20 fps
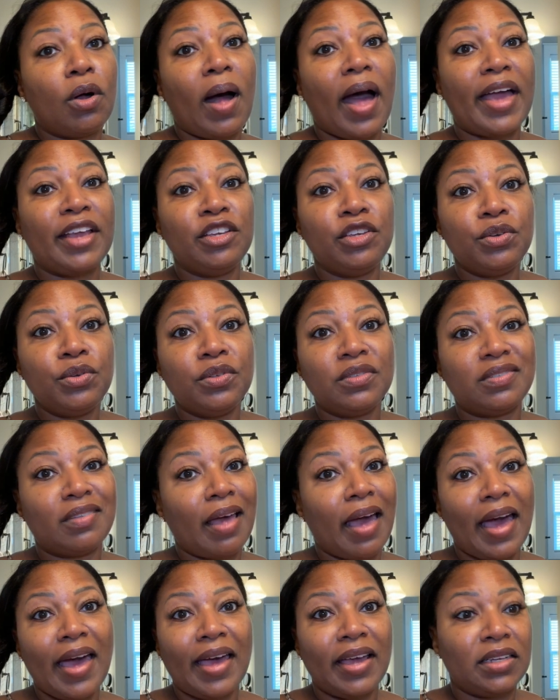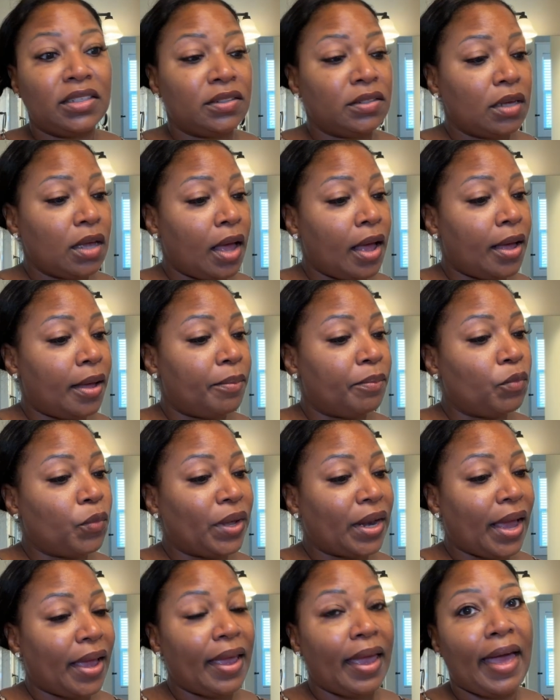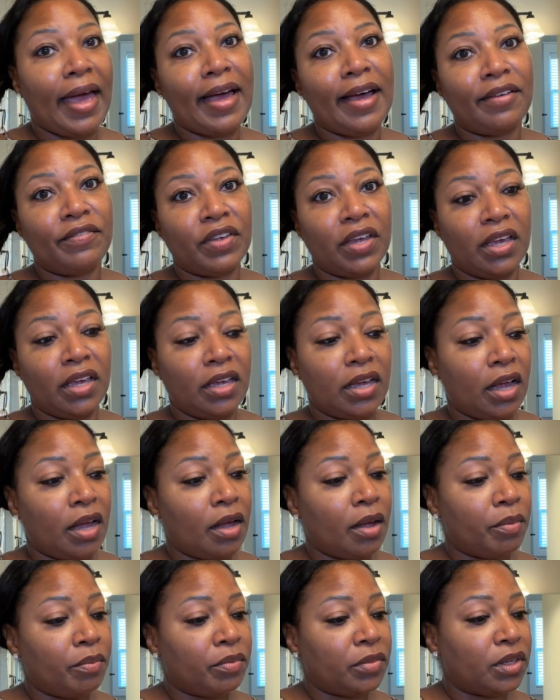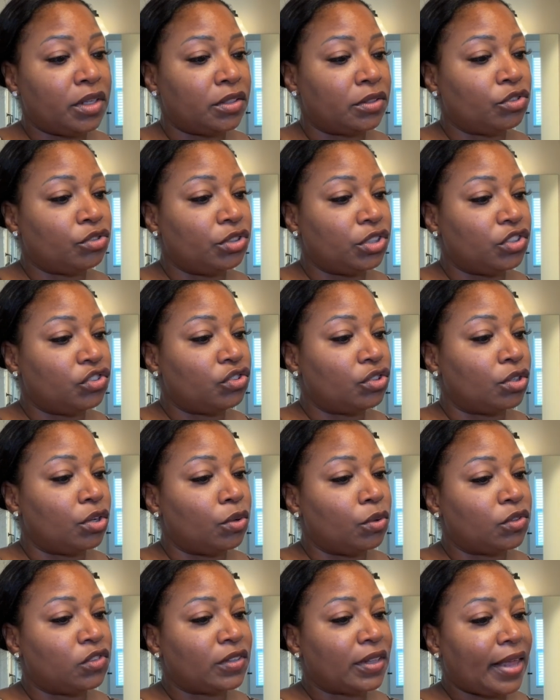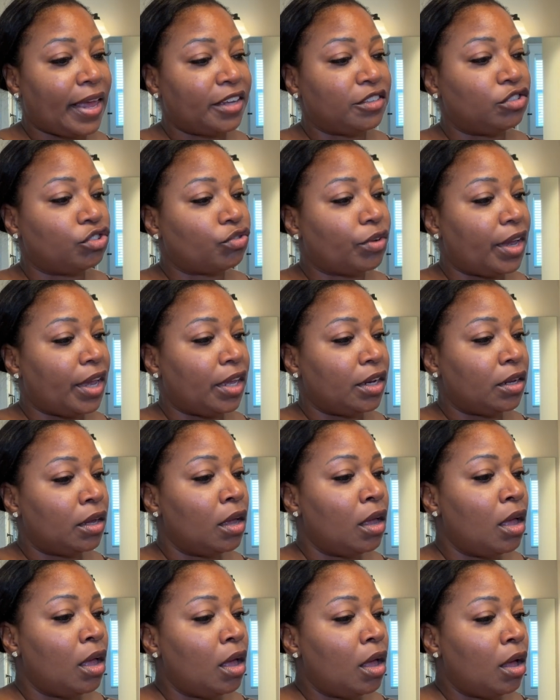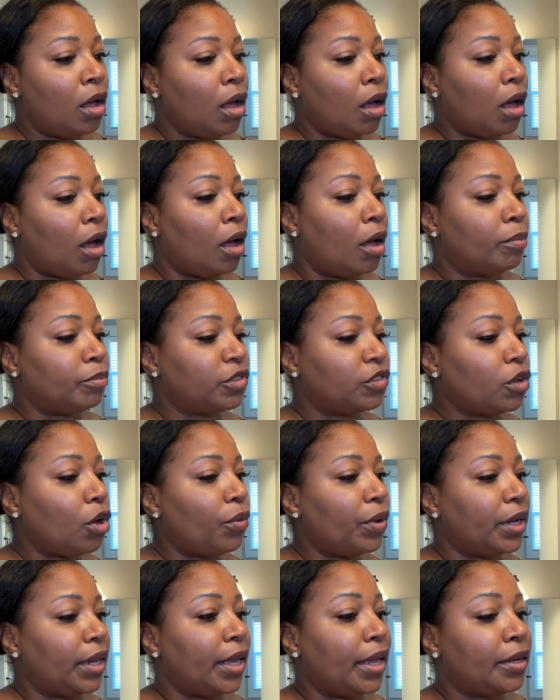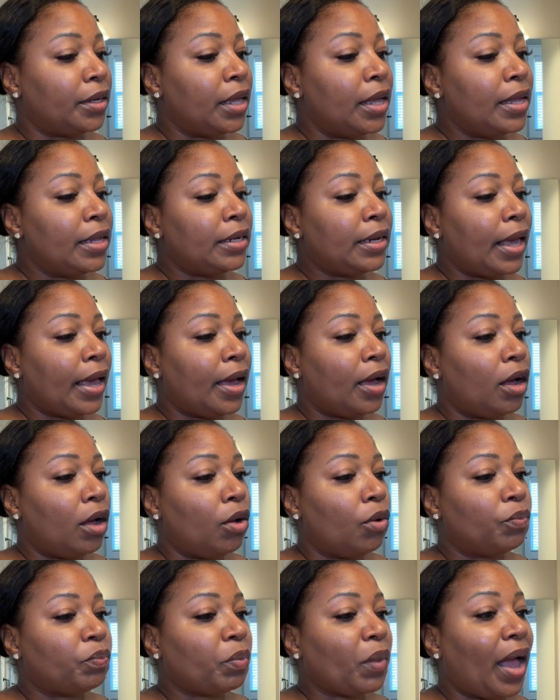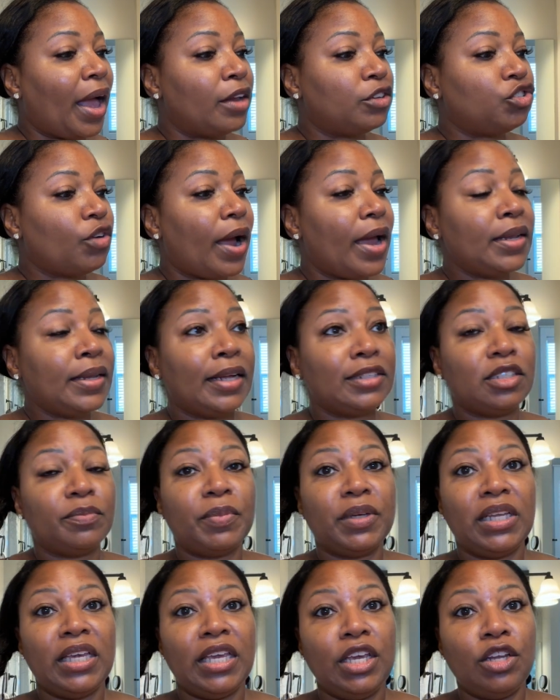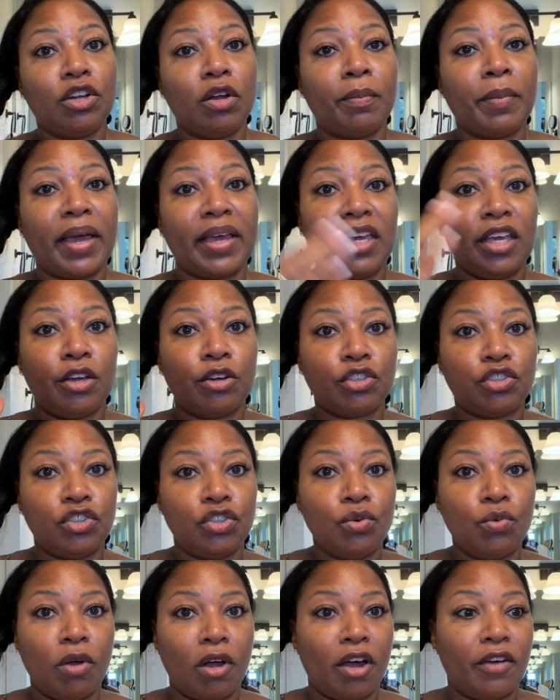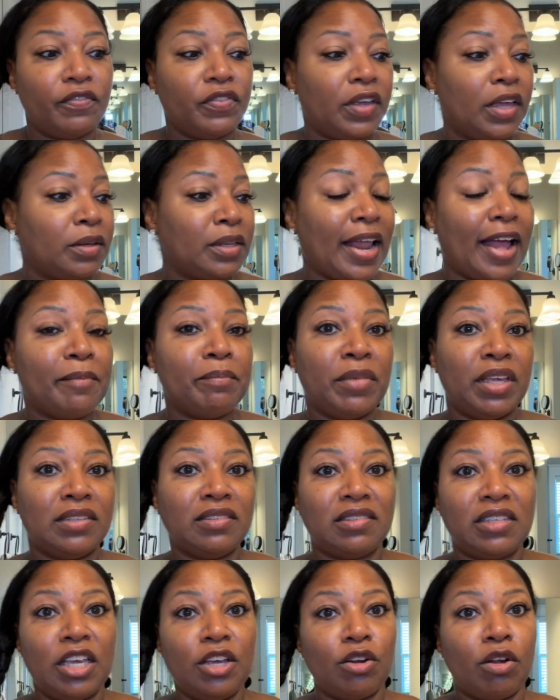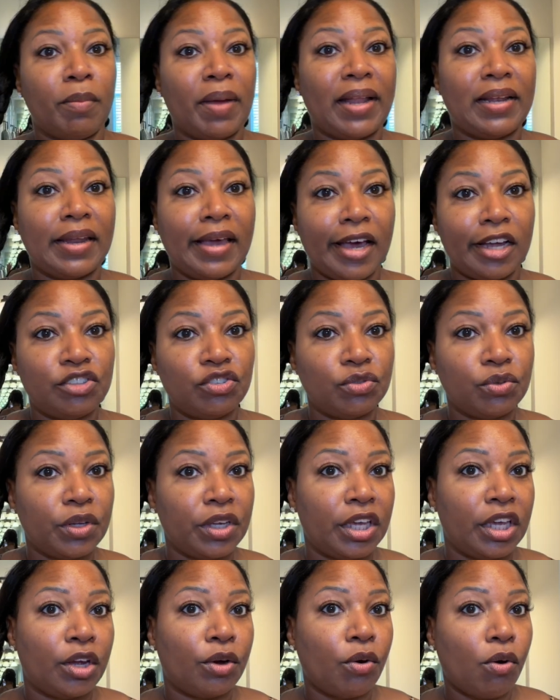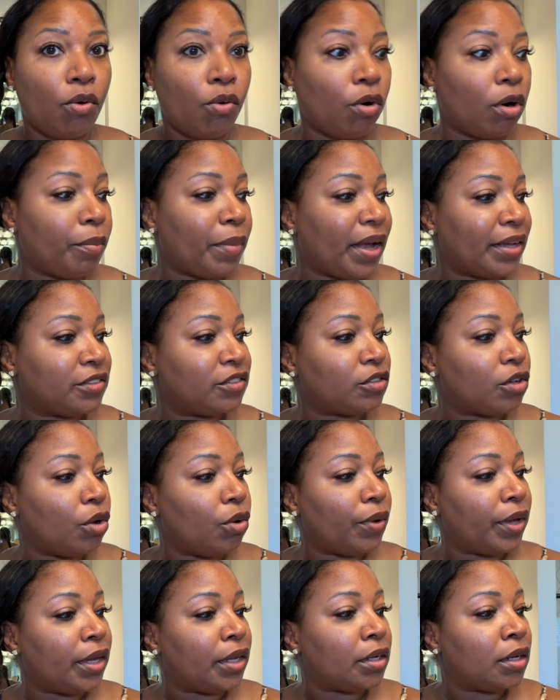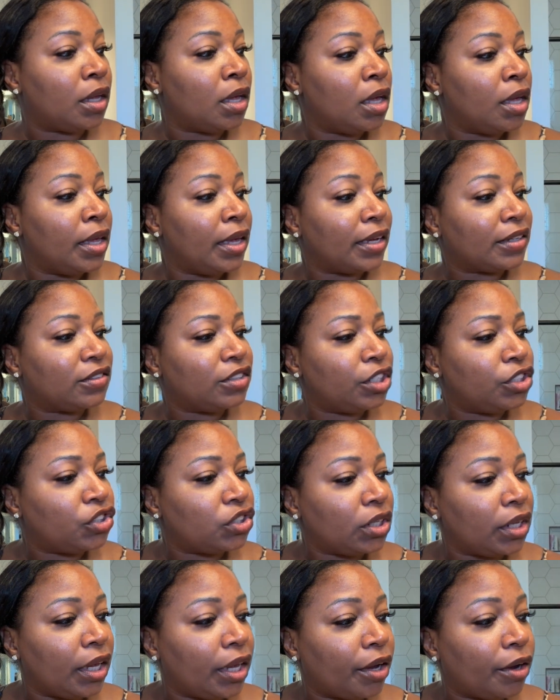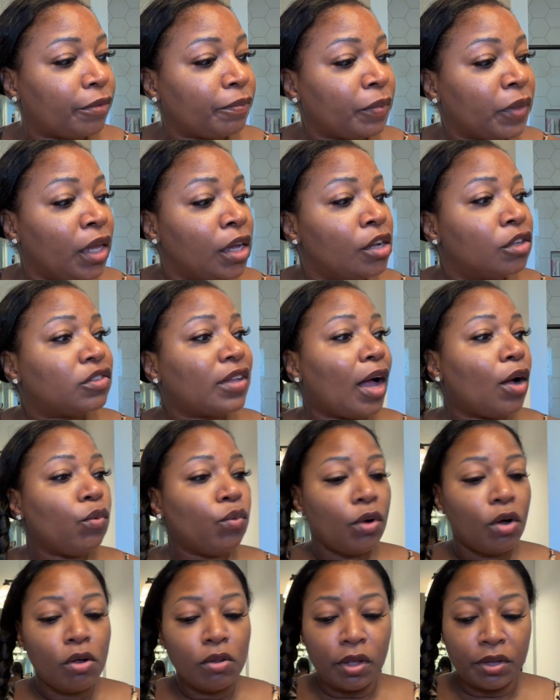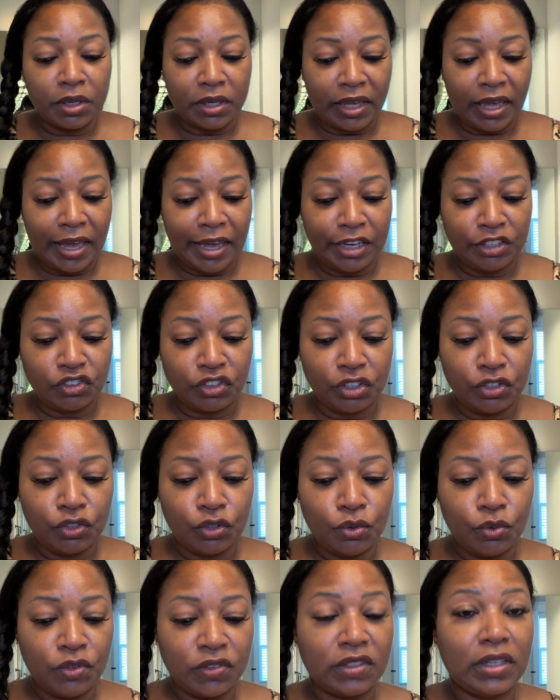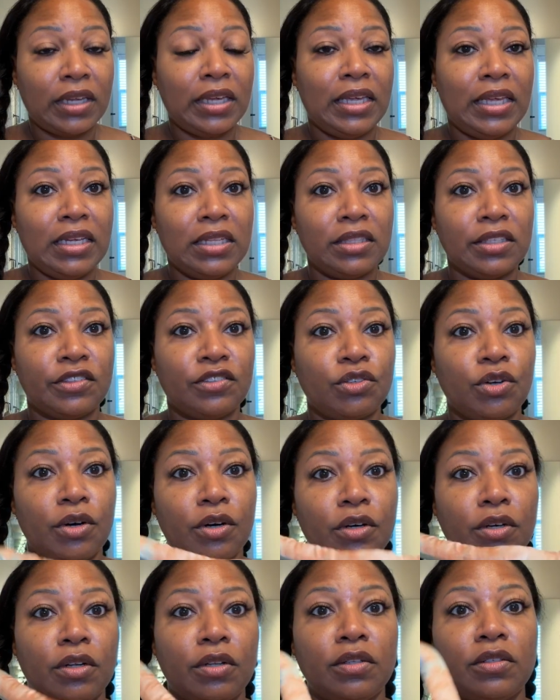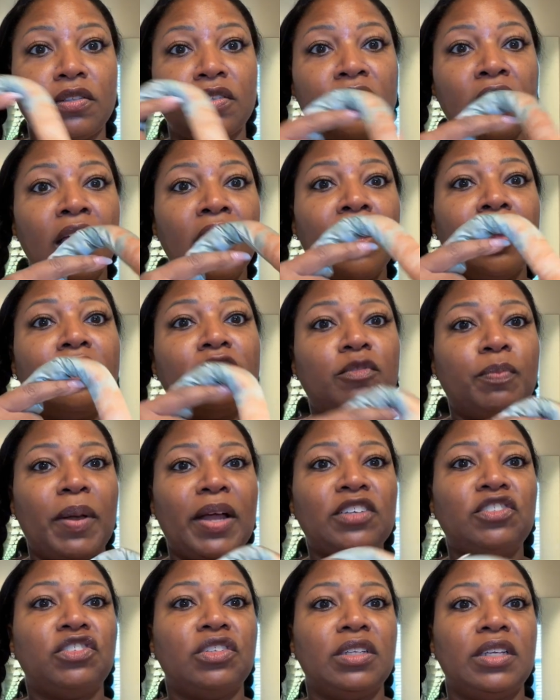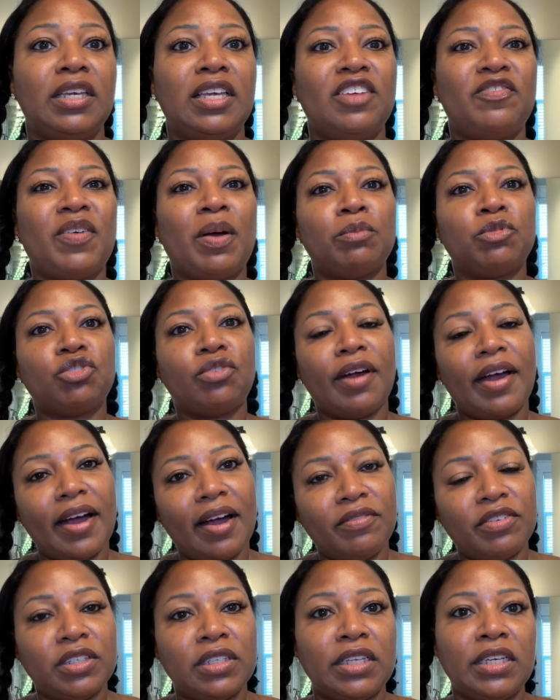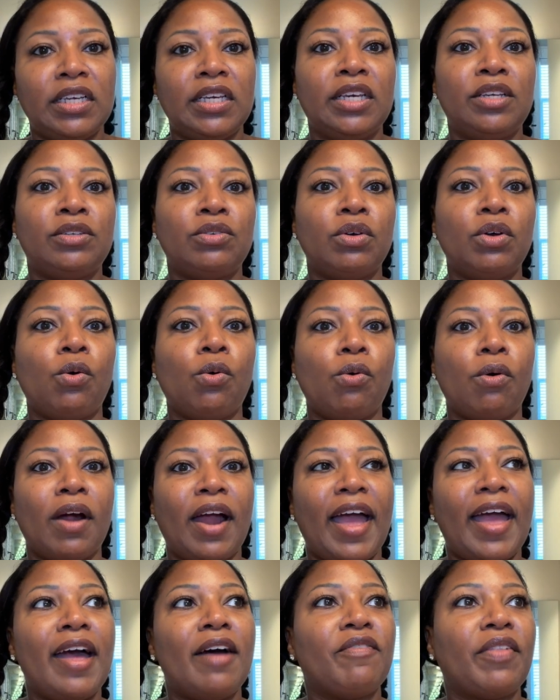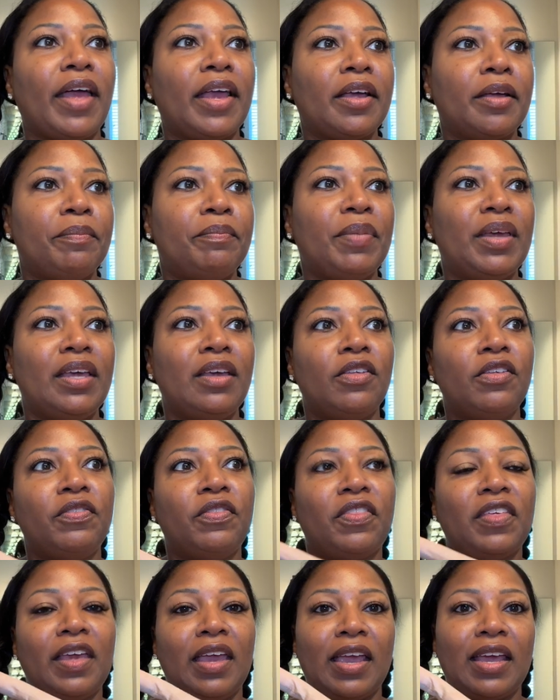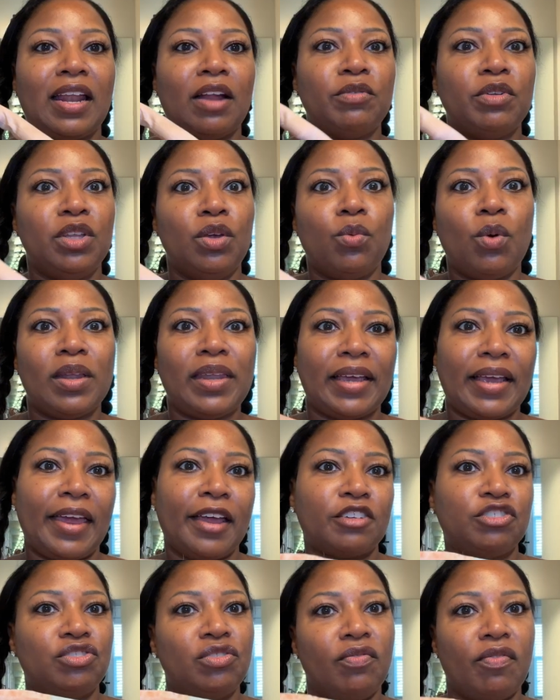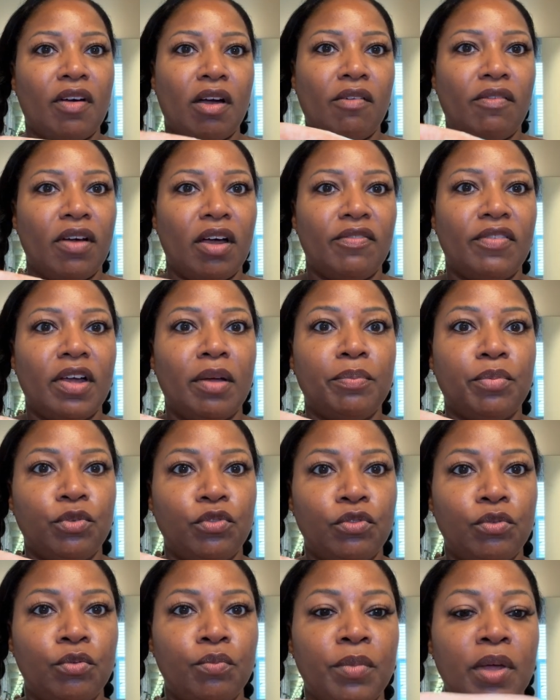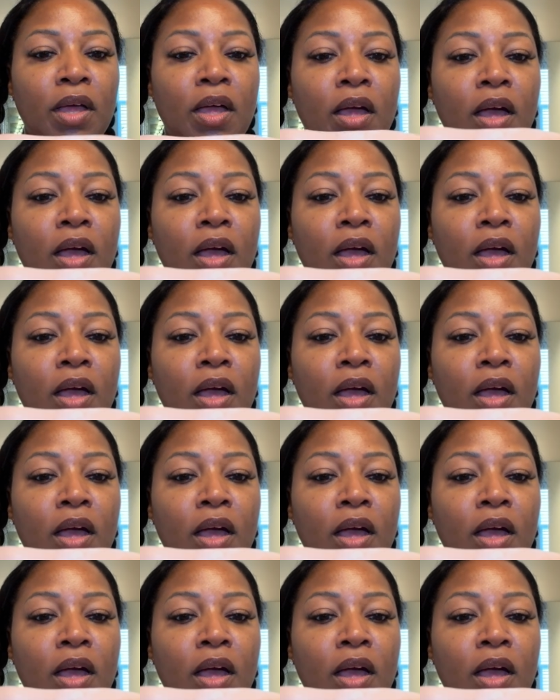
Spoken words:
I use that when I have a traditional like straight sewing in. Now, I try not to put heat on my hair too often. That means heat on my natural hair or my sew-in extension hair. So I will on occasion use the heatless curls, especially if I'm traveling or I have like a big good thing and I really want like extra va va va boom